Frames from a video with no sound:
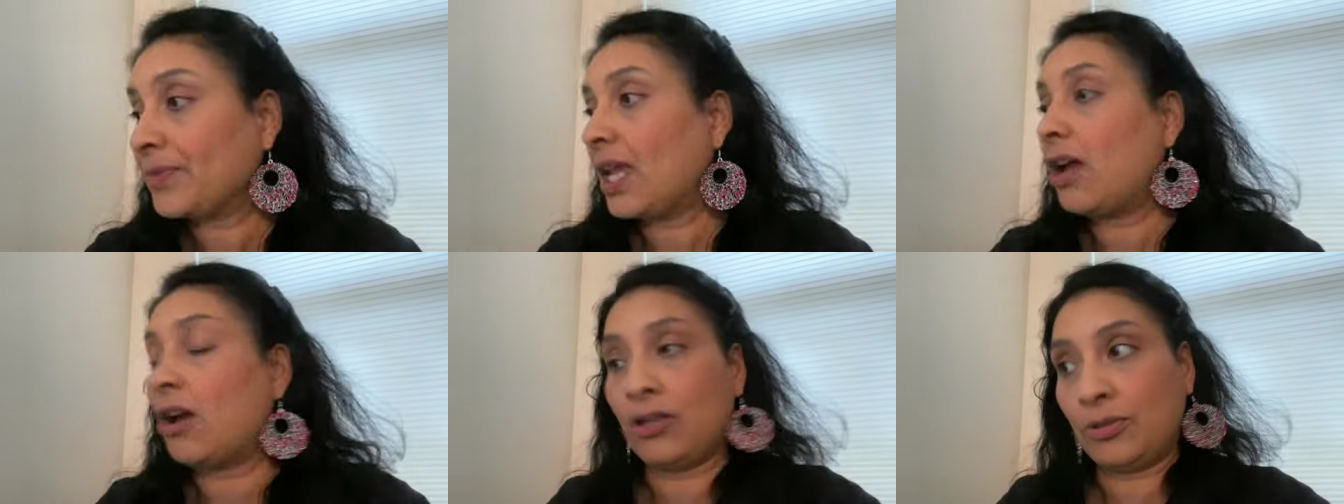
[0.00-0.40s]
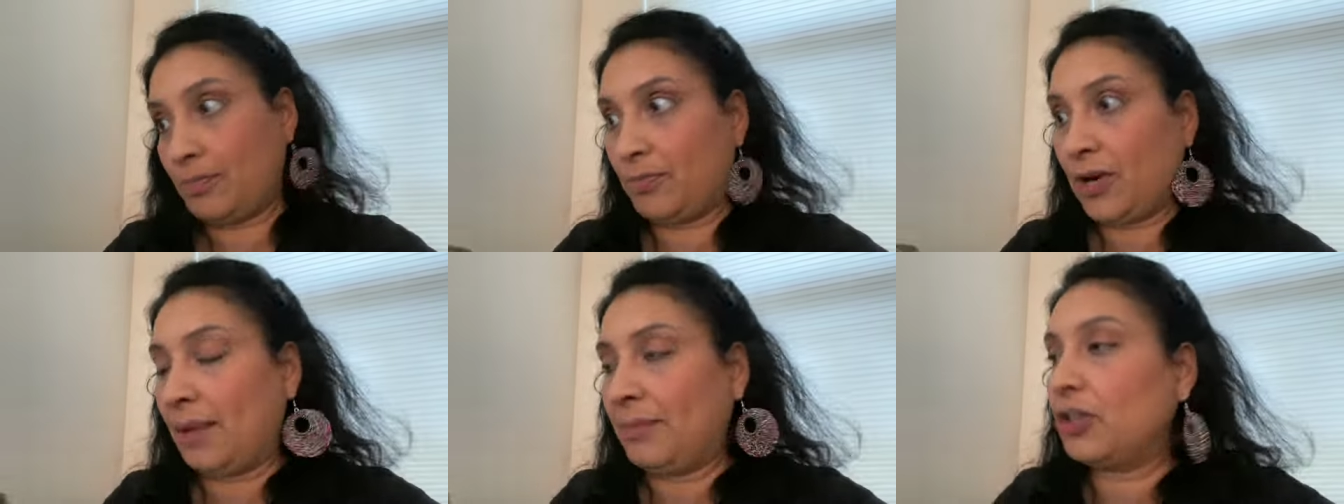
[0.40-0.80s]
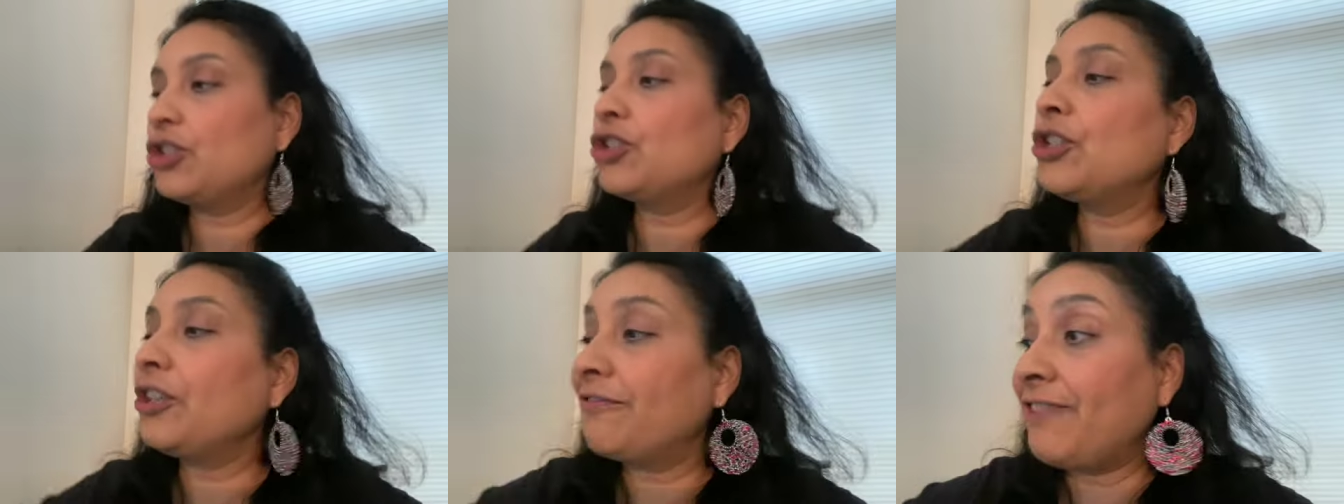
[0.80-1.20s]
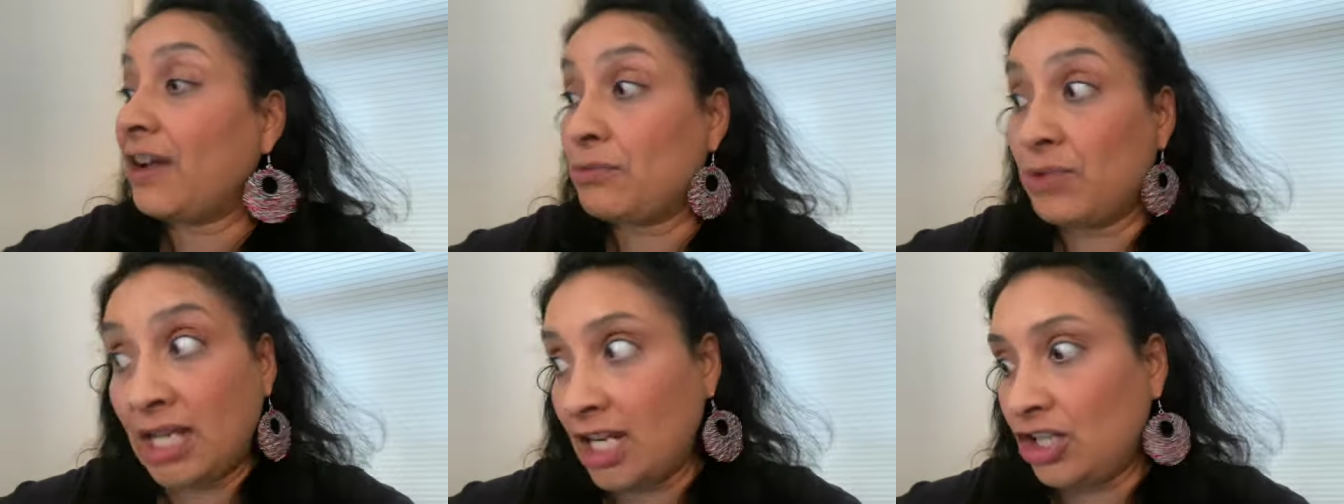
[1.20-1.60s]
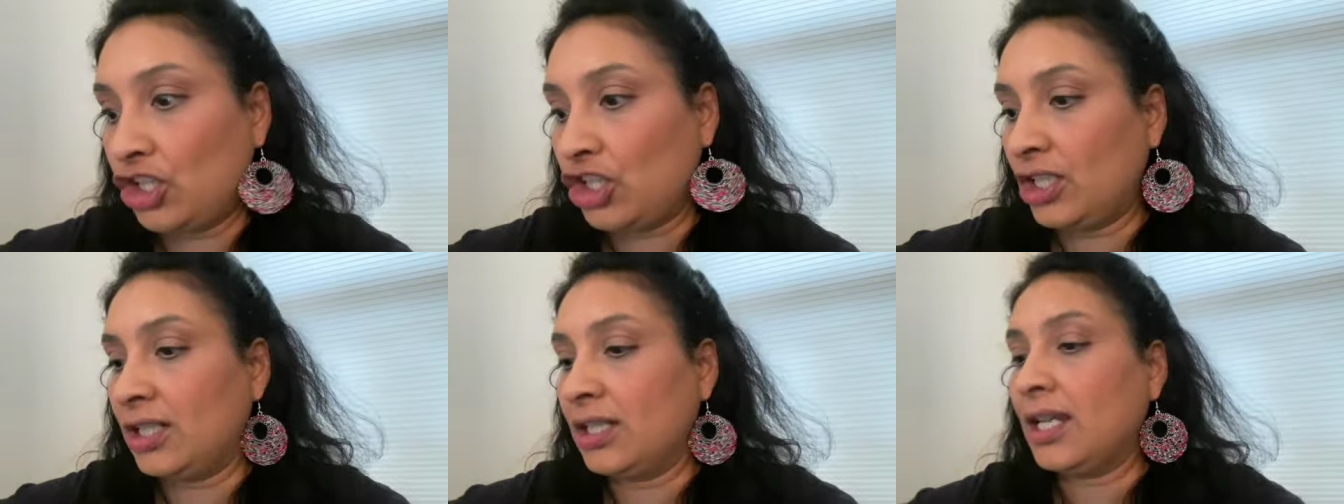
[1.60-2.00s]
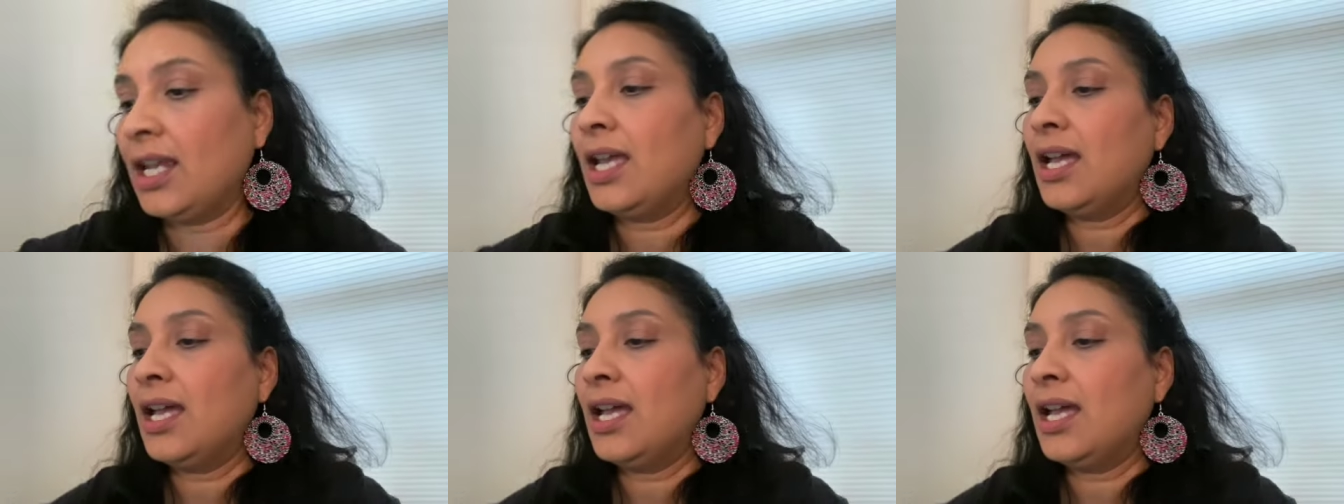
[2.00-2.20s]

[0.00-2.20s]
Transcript: or primer, to your foundation.